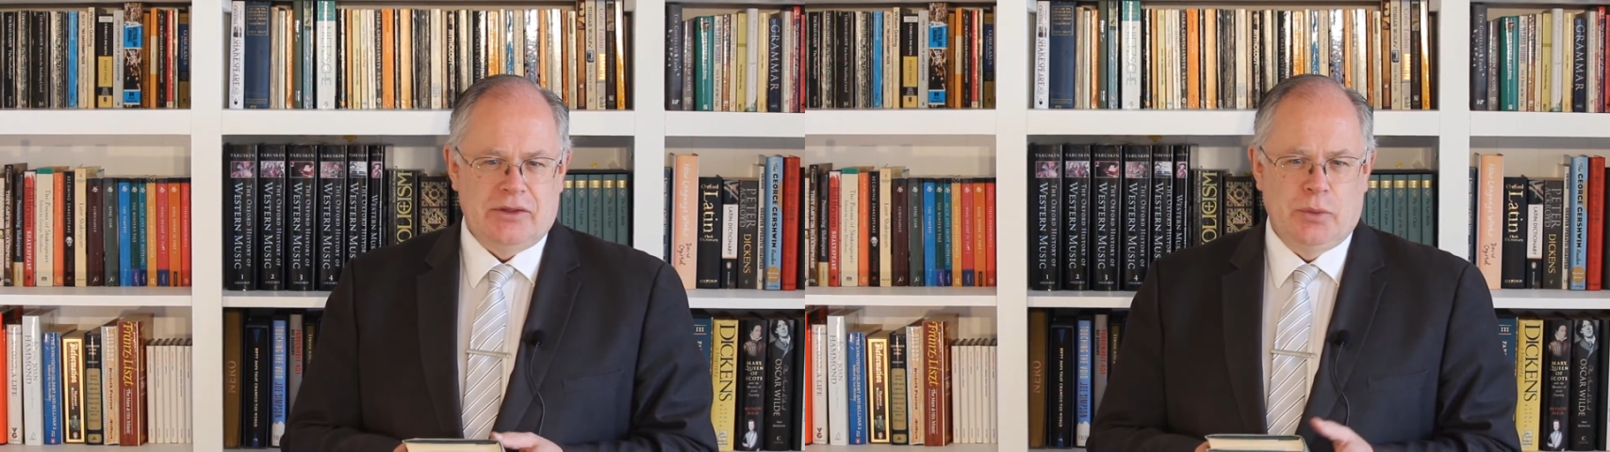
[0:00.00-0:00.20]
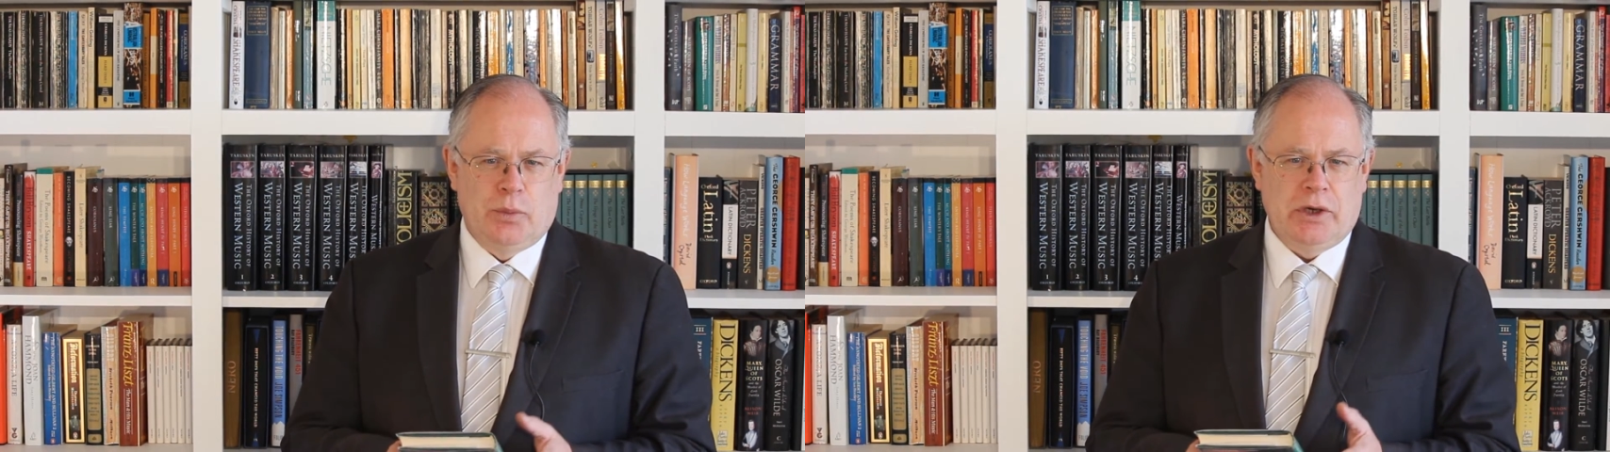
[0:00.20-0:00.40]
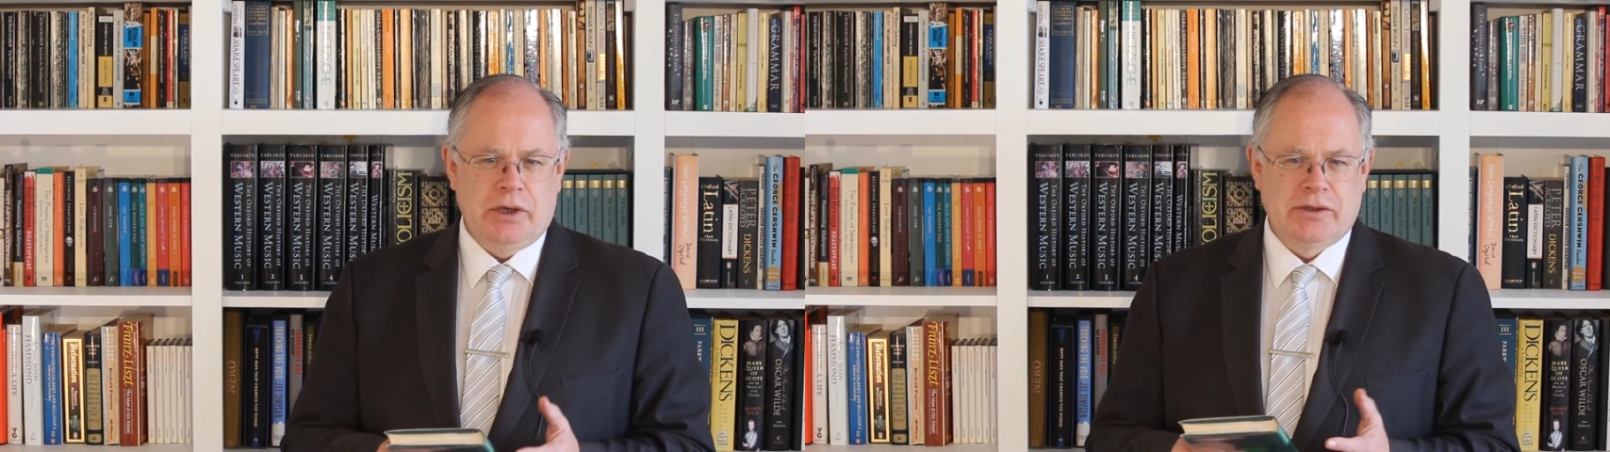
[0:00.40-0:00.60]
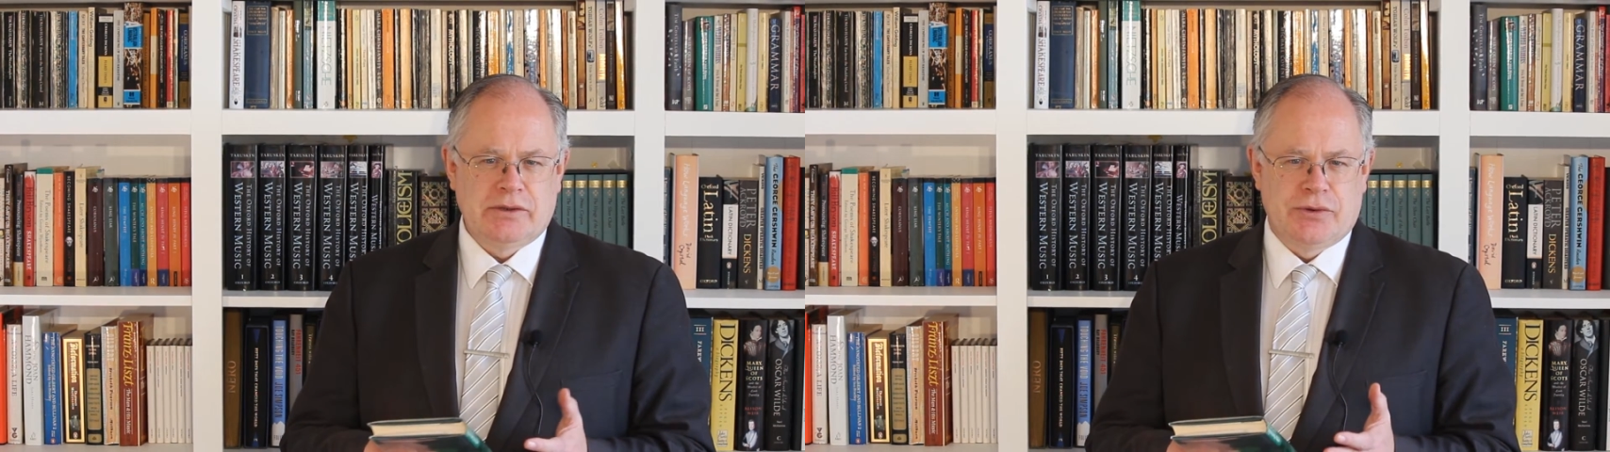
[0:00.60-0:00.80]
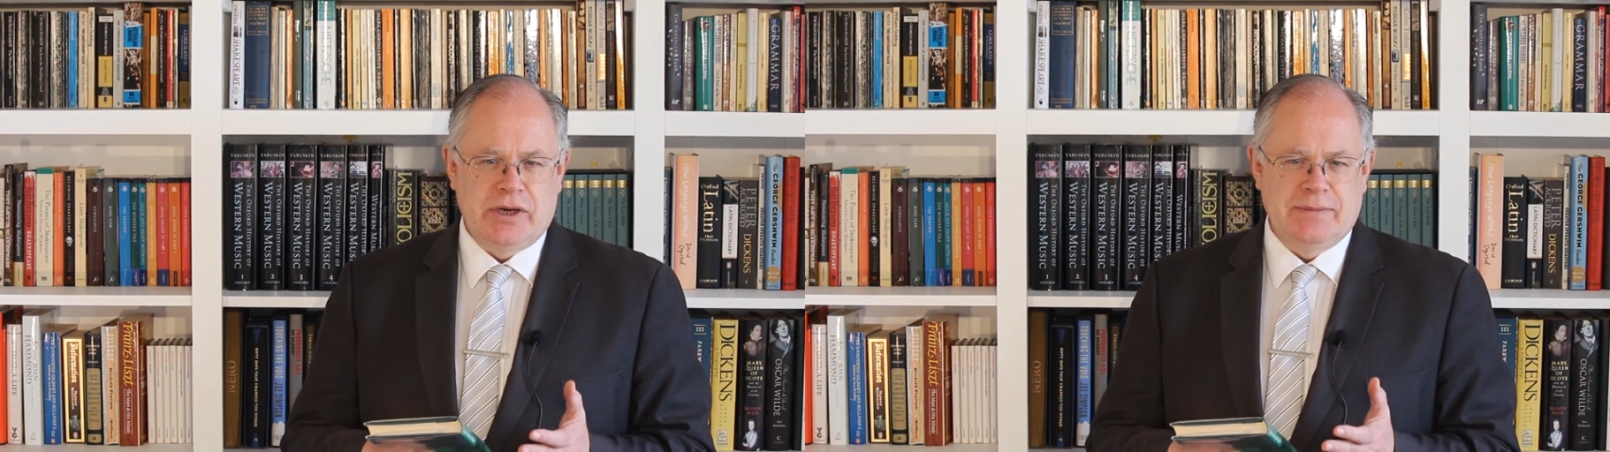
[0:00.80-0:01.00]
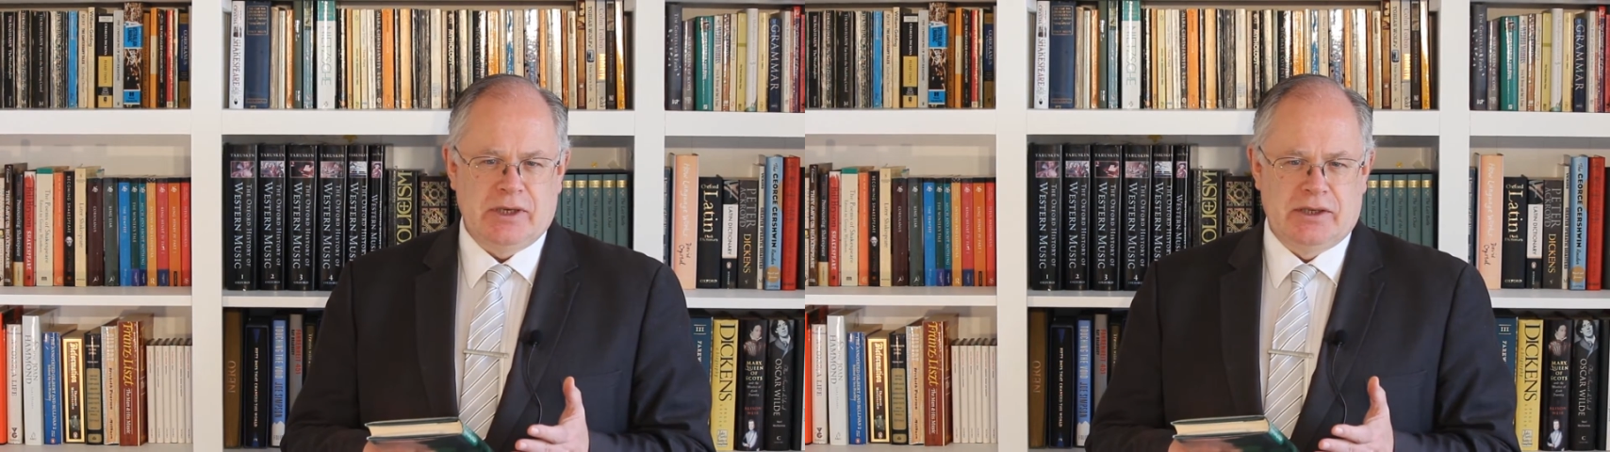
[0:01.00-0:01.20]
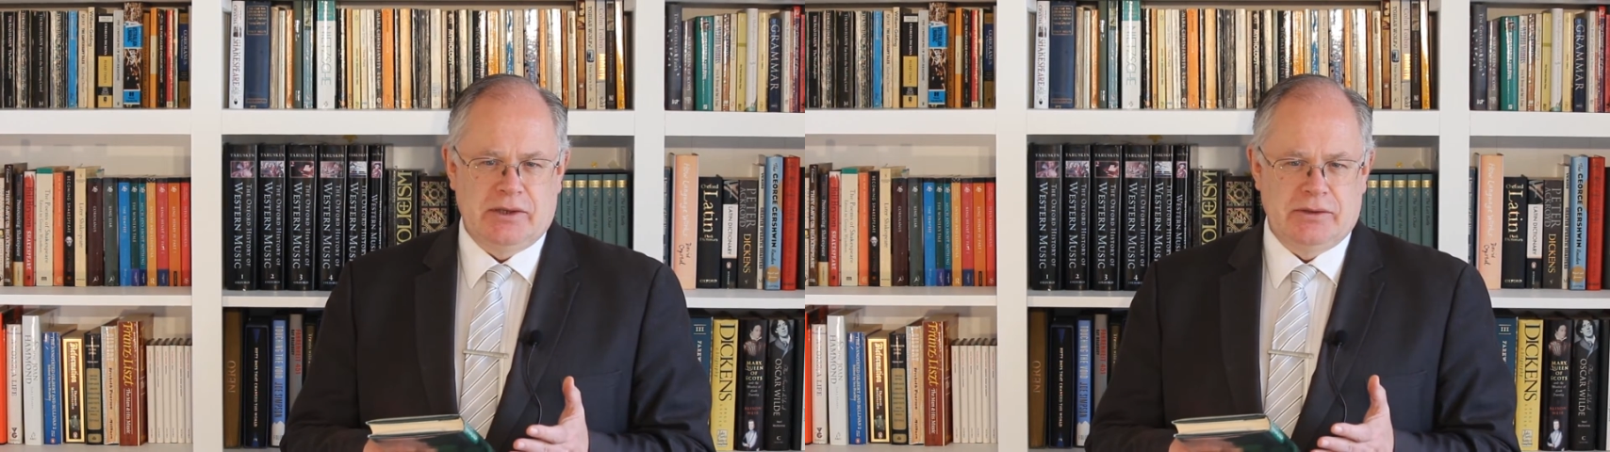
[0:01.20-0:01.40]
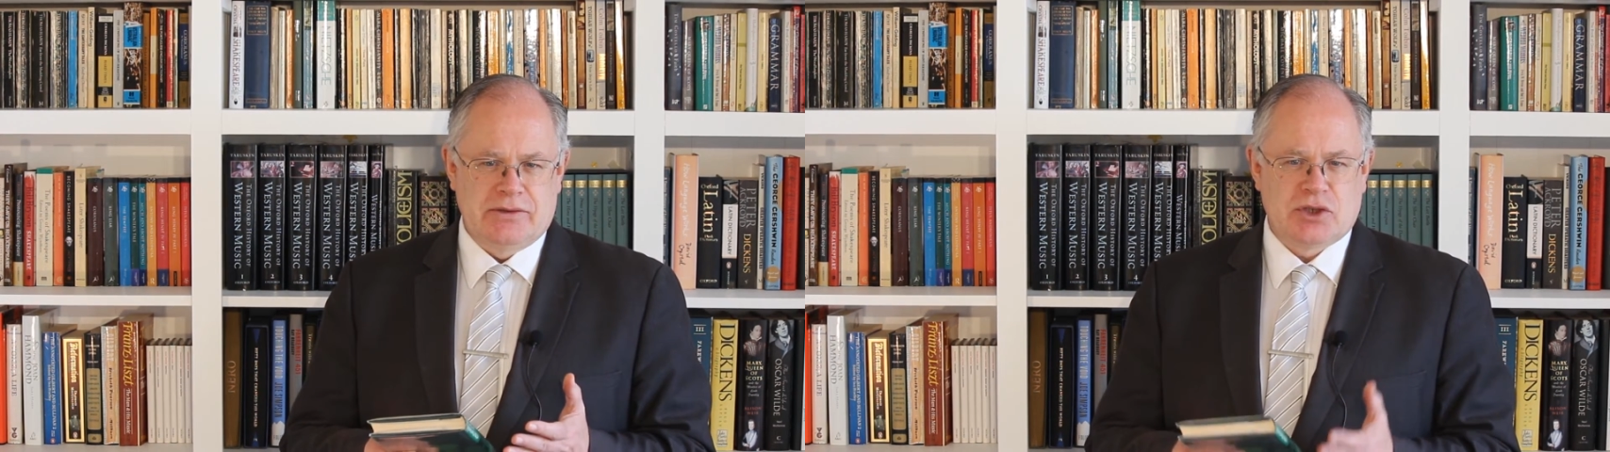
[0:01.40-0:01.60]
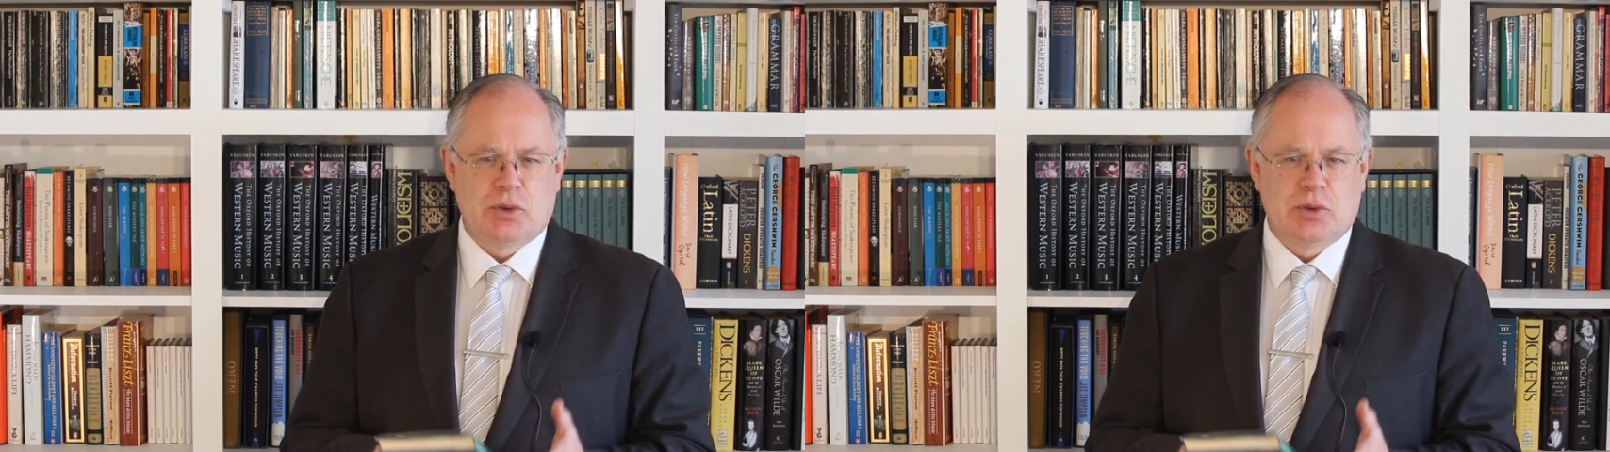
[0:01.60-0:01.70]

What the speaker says: the word dream occurs